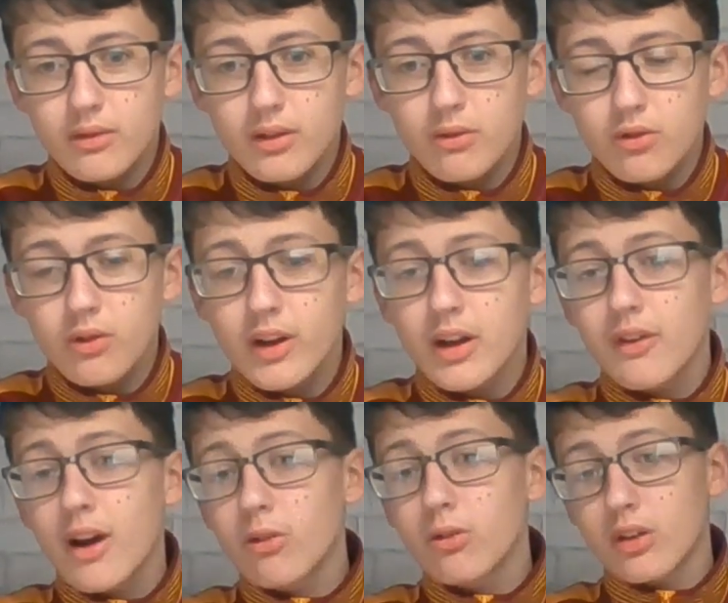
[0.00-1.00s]
fouls
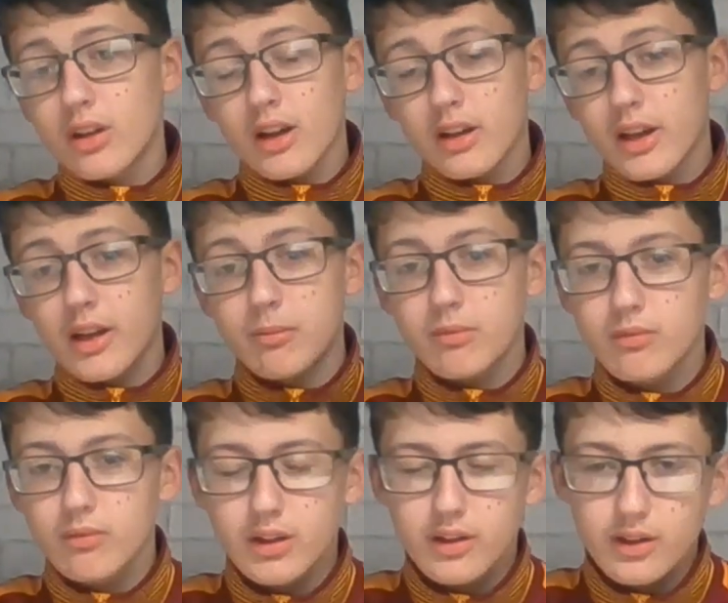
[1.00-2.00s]
in that game, which
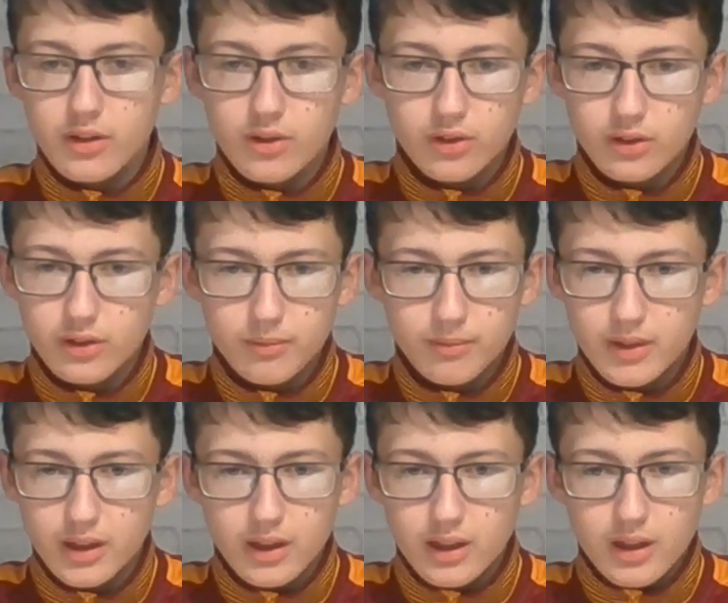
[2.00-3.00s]
is just
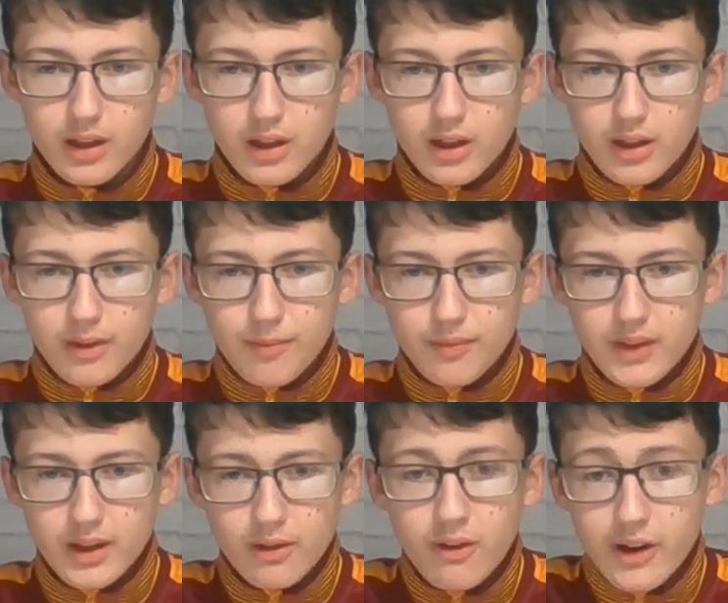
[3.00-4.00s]

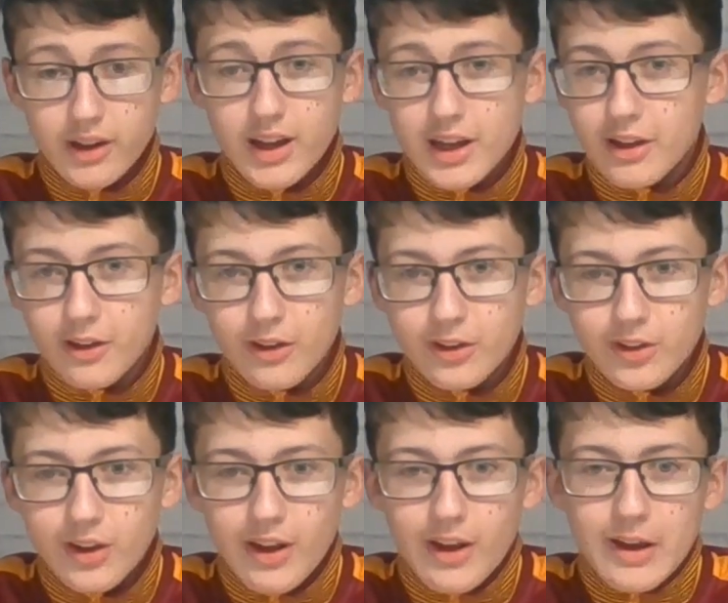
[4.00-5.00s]
ridiculous.
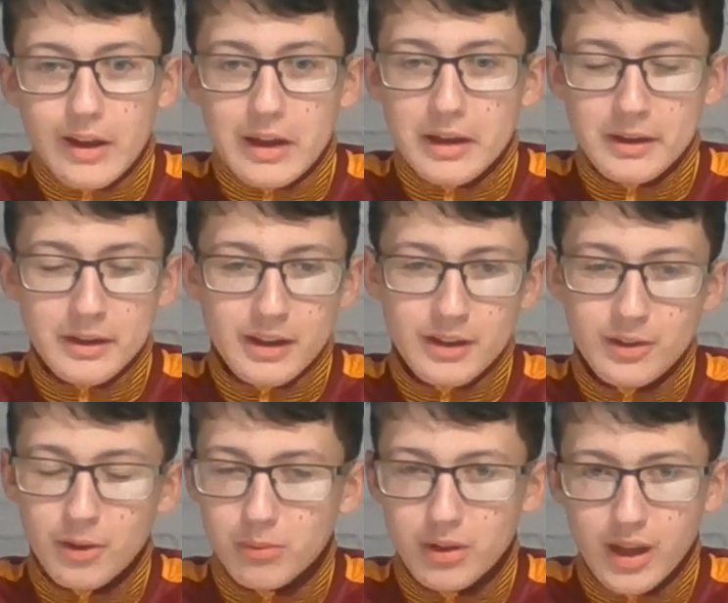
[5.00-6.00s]
It stopped the
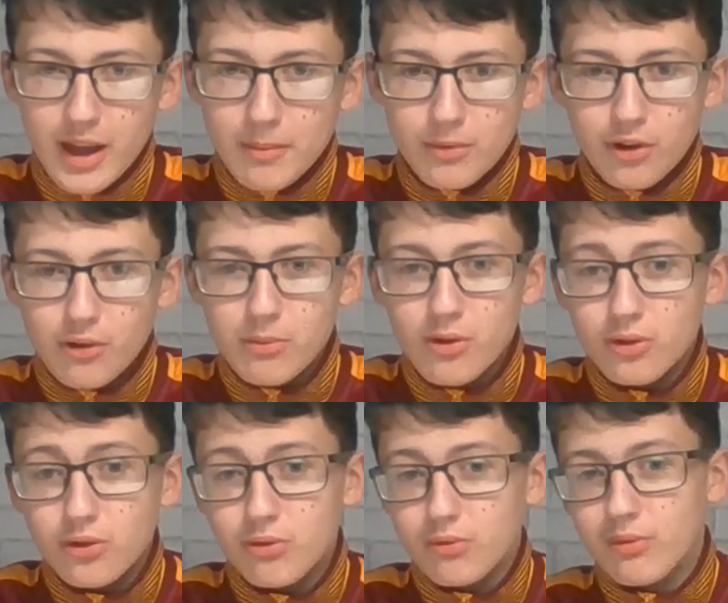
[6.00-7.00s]
game too much,
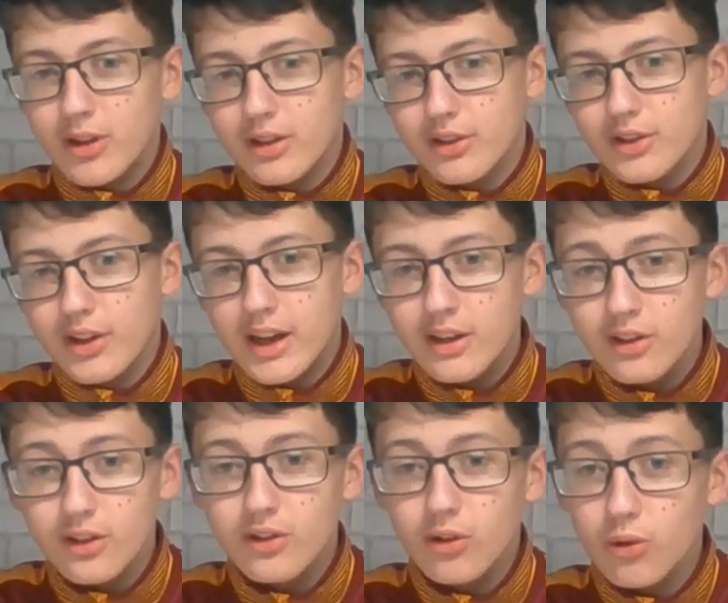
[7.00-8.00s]
which hindered
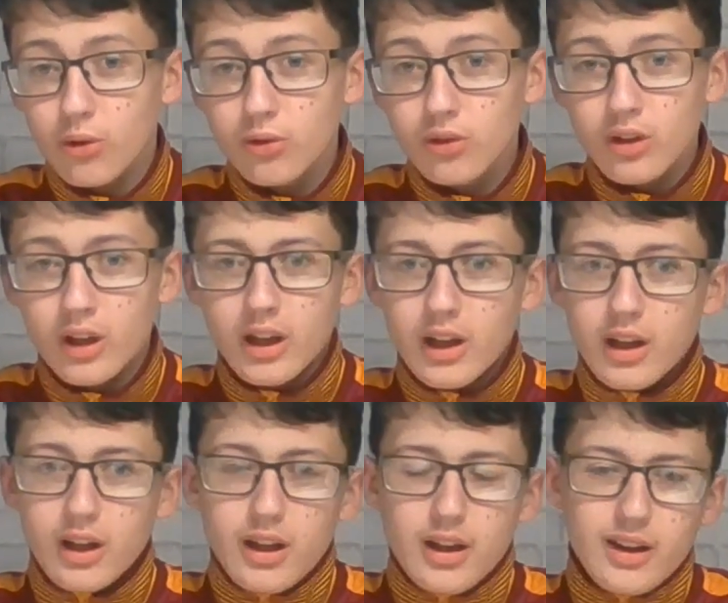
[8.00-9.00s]
us.
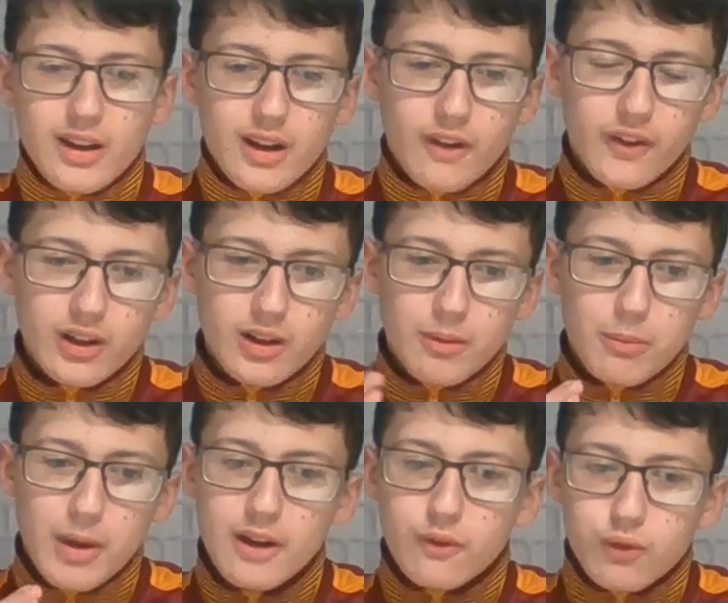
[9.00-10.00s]
I think the main
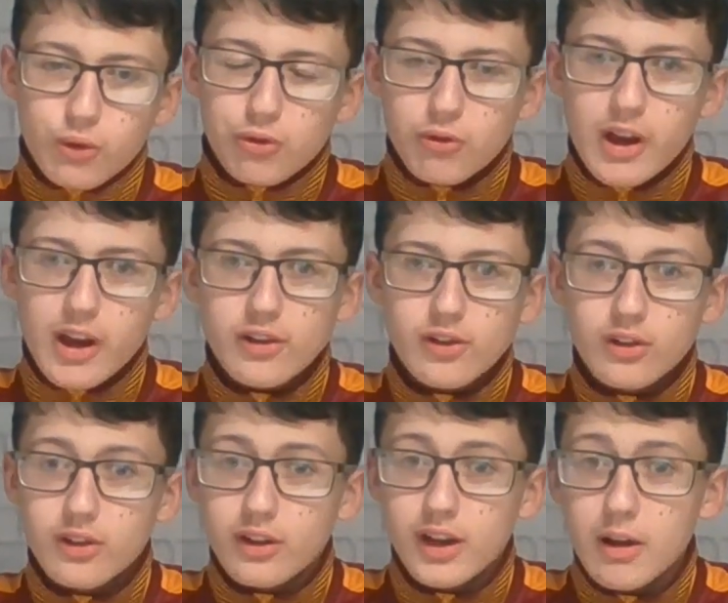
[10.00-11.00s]
frustration today
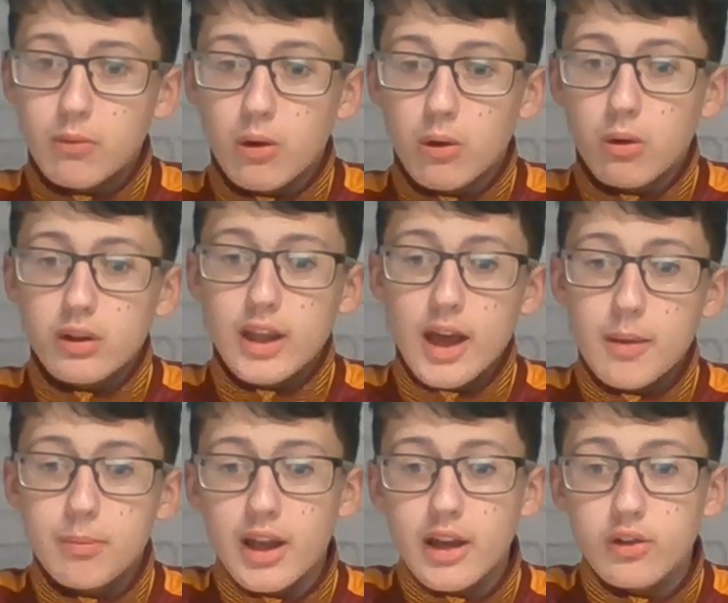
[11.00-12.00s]
was their players
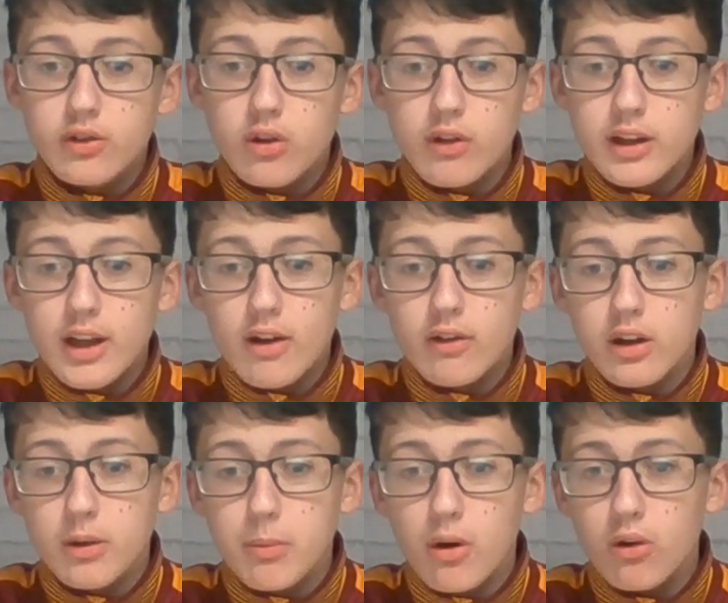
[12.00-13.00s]
going down in the
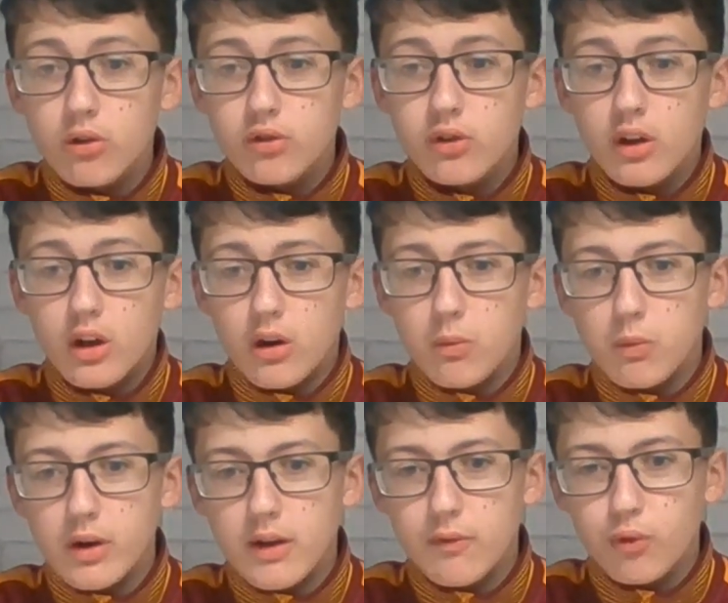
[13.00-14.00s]
box and winning
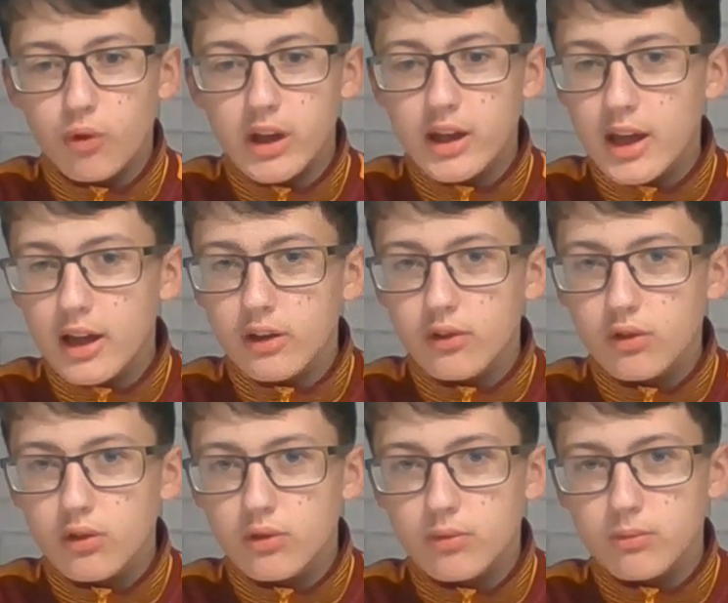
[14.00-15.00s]
free kicks.
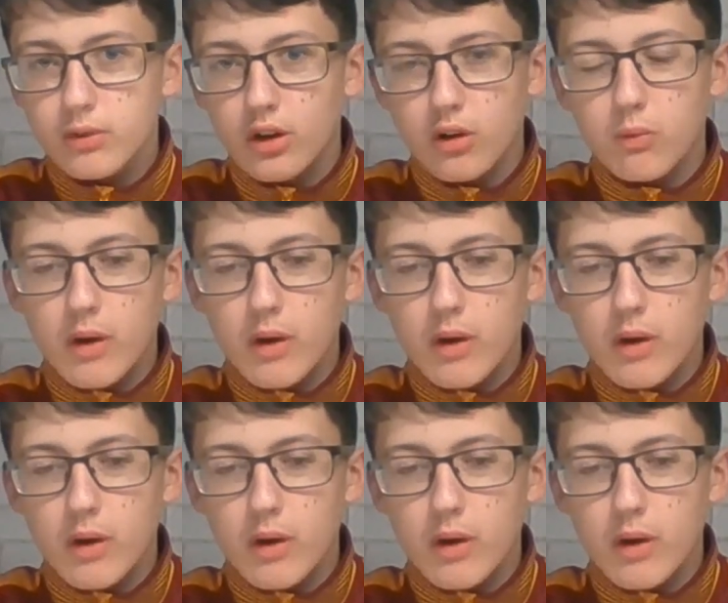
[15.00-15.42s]
You know, when